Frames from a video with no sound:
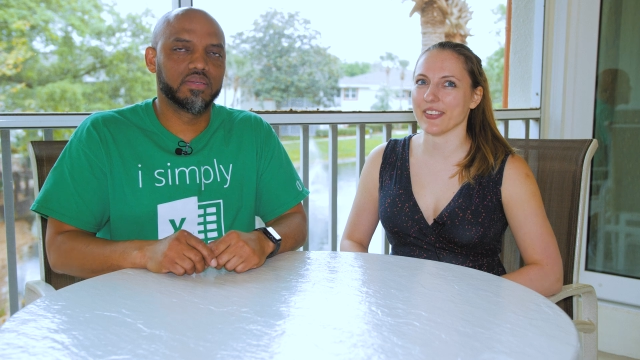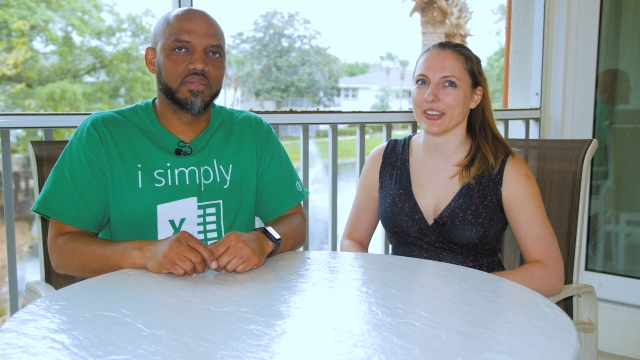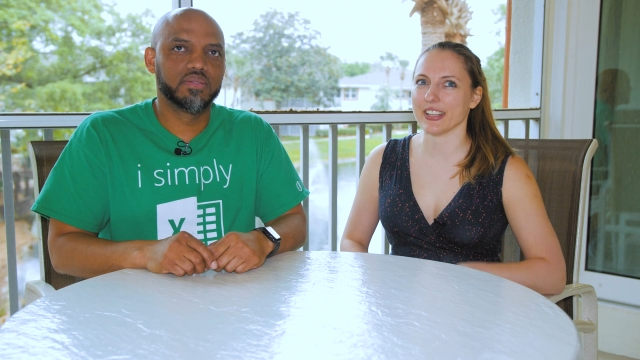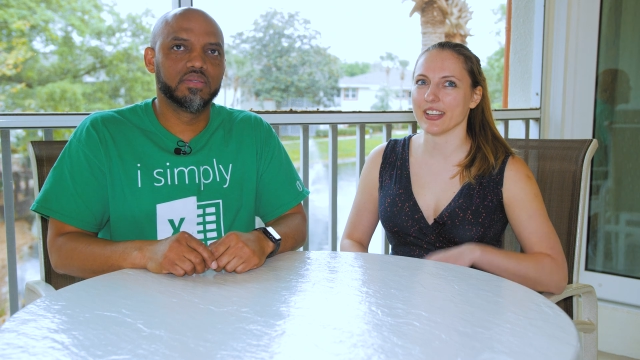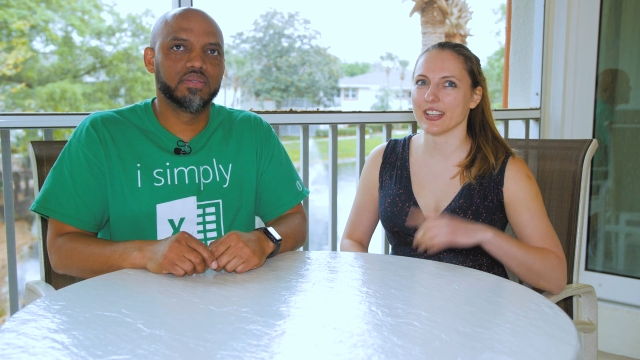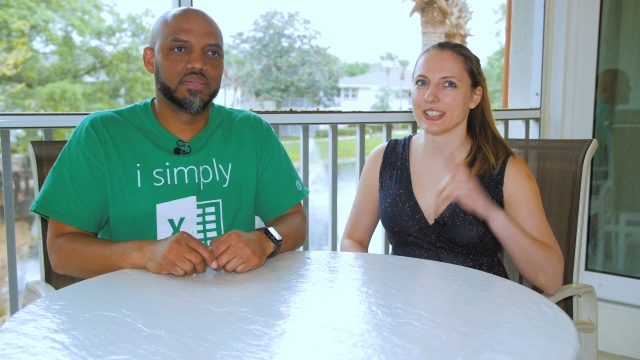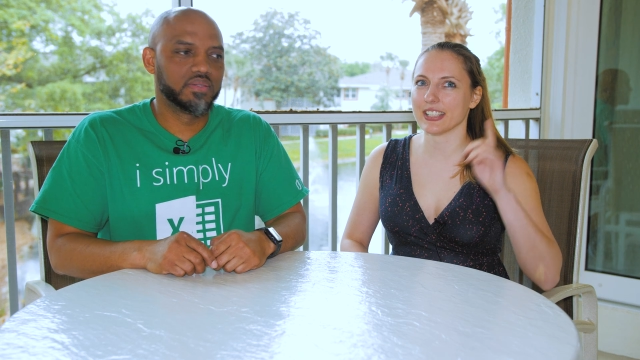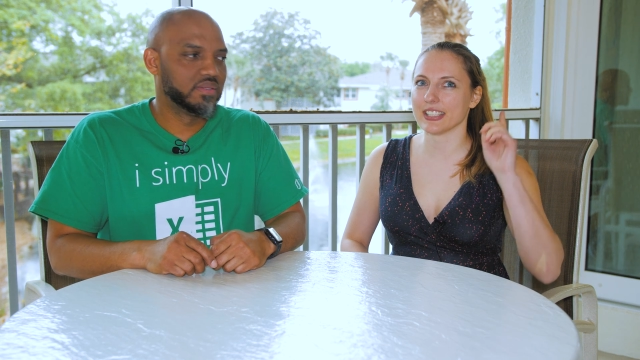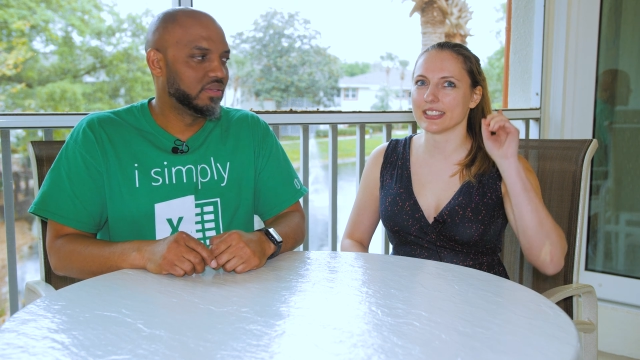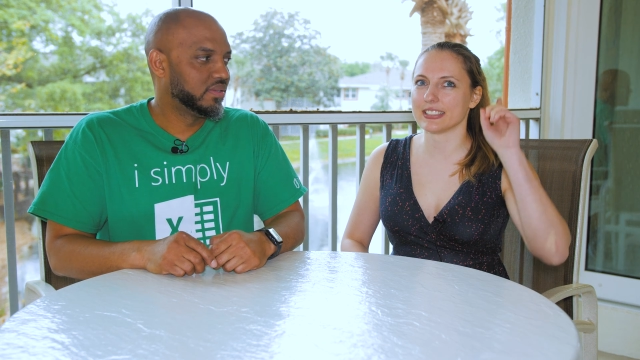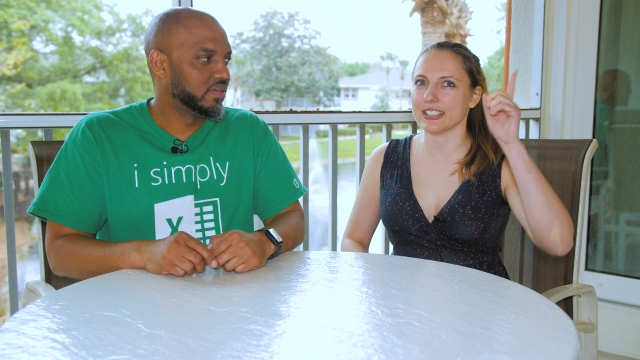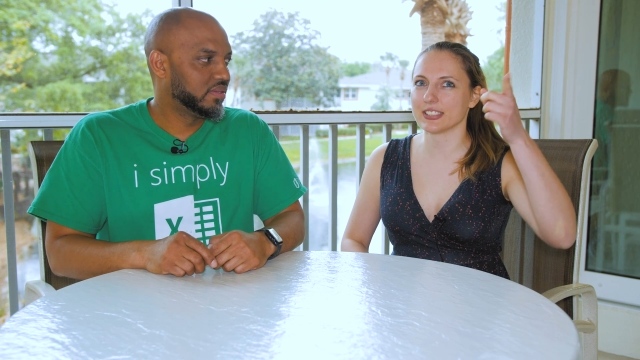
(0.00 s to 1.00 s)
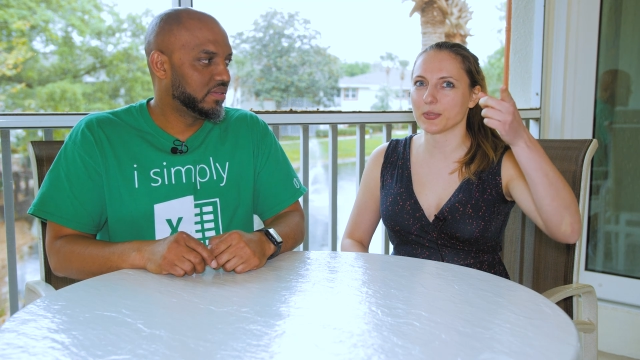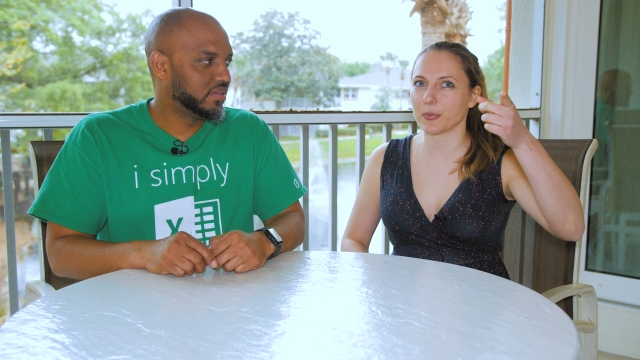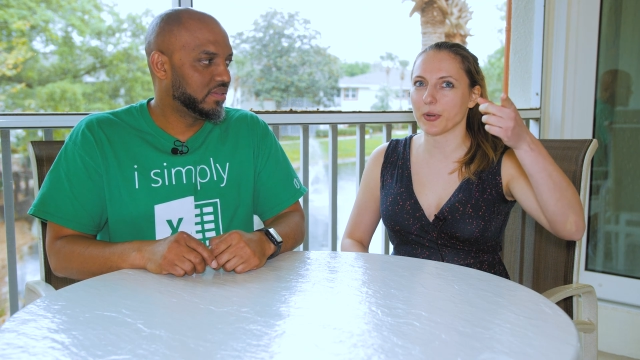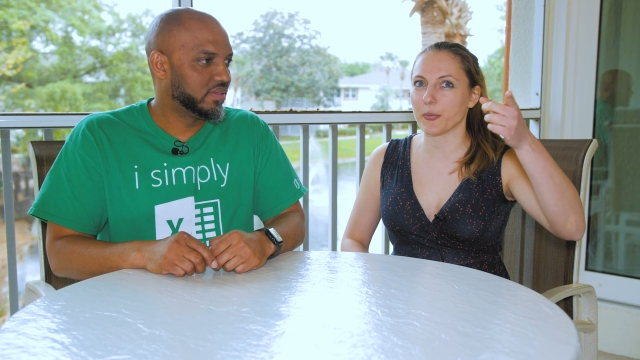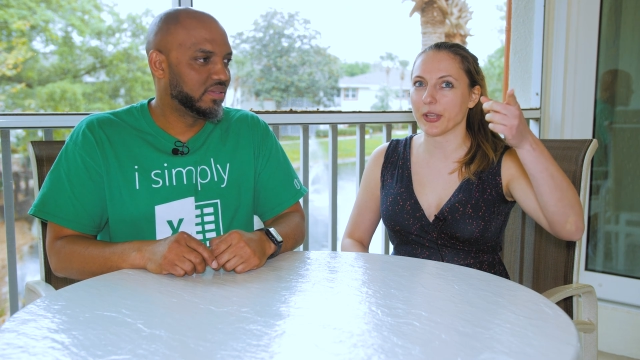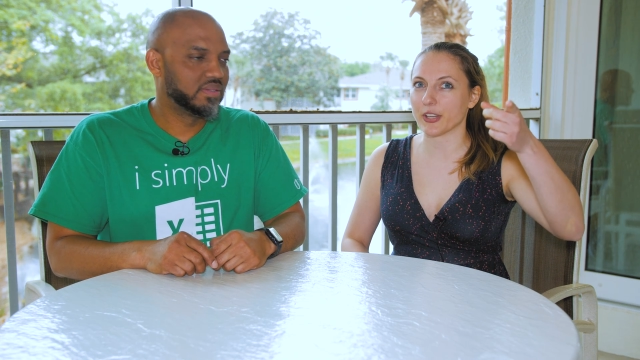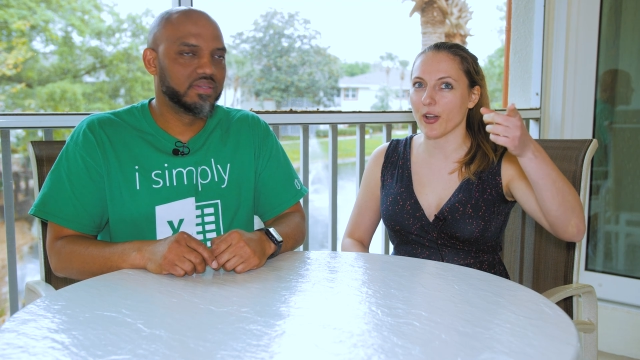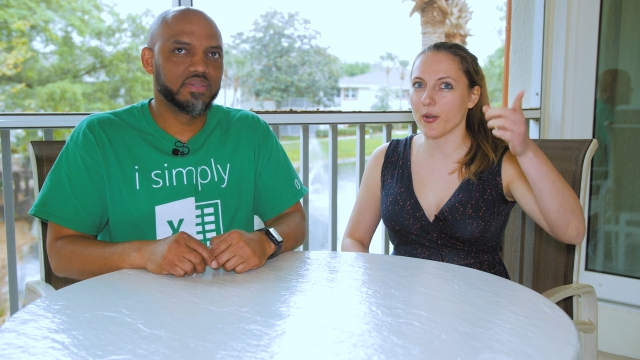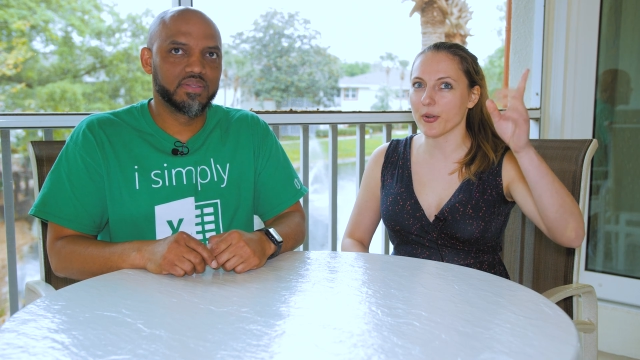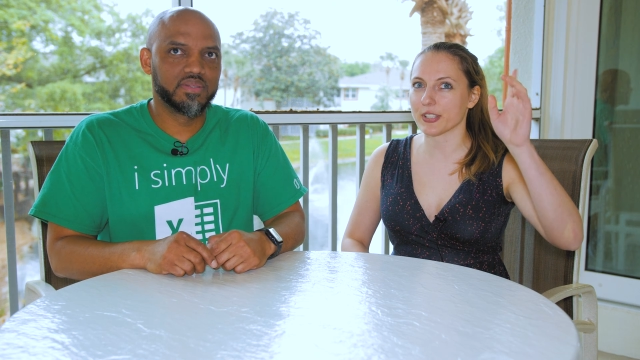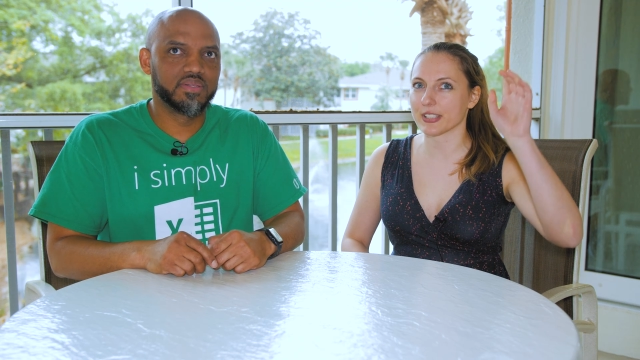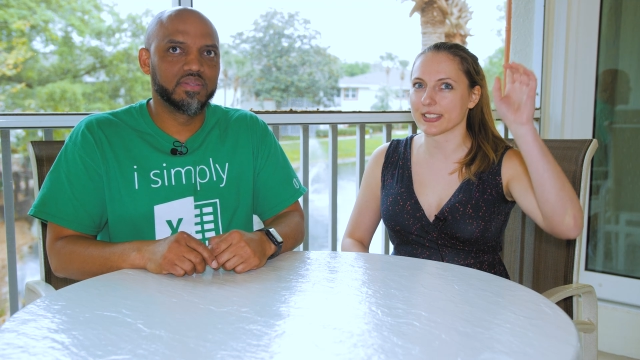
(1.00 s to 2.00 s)
Speaker 1: Okay, wait. Is this where we
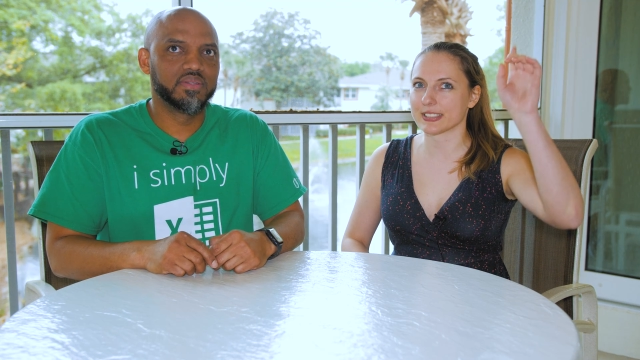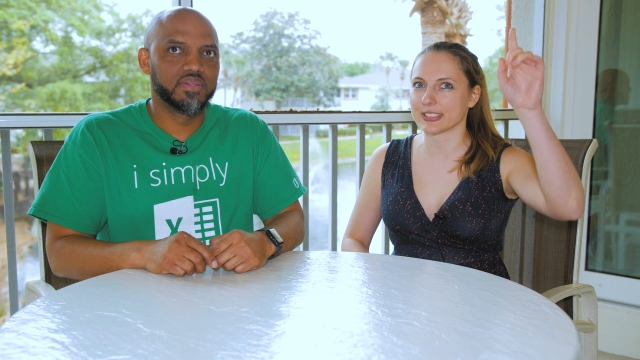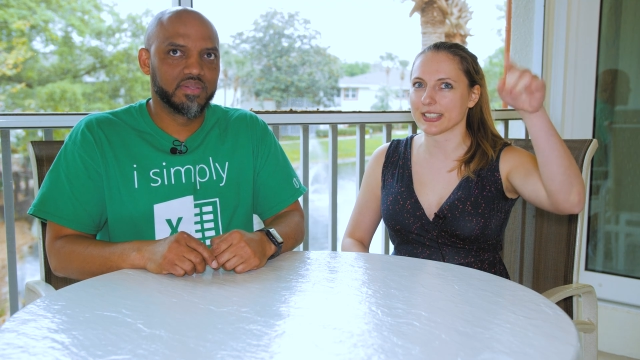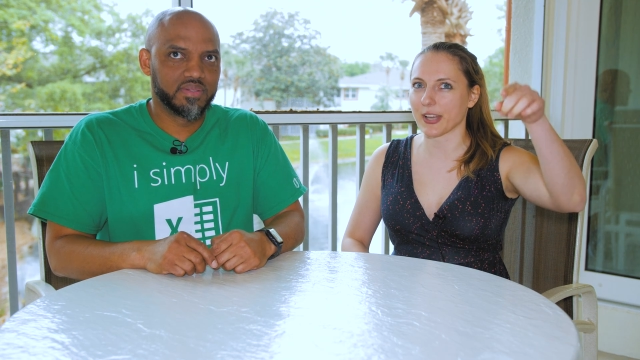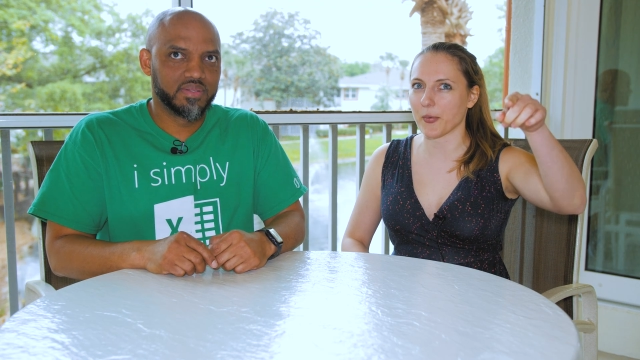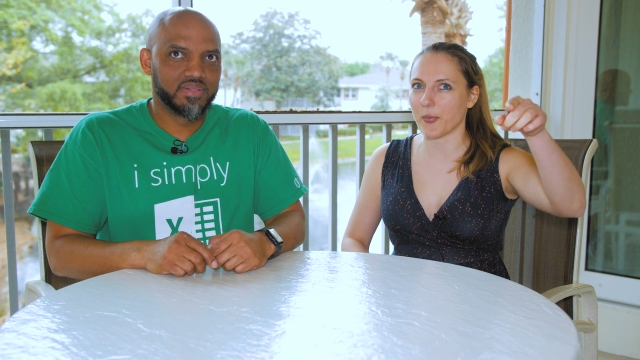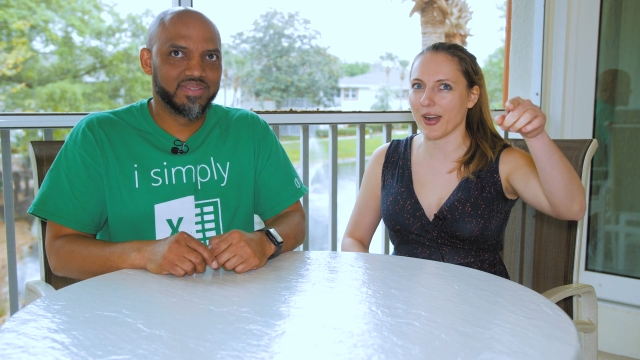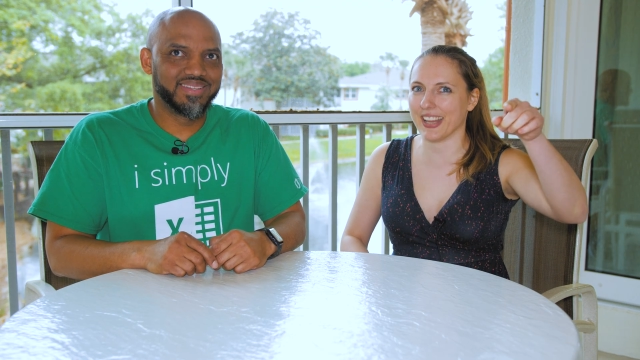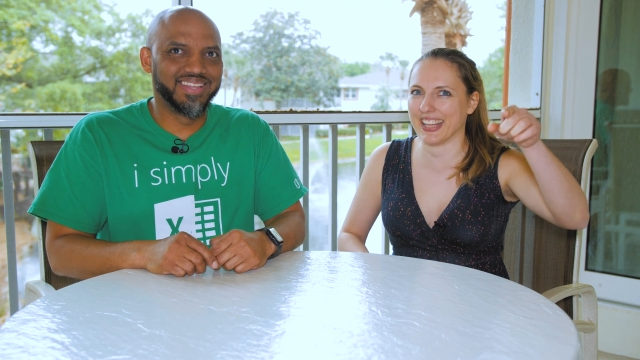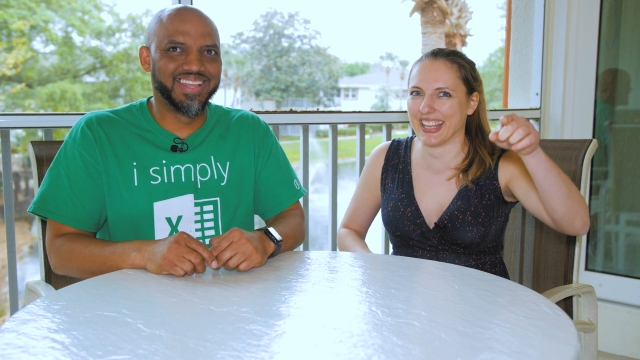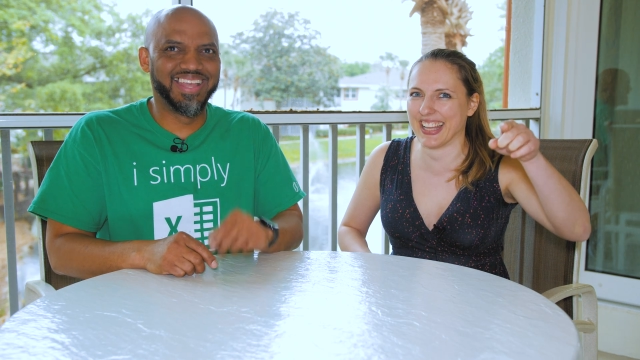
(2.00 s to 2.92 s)
go, or is this like a one?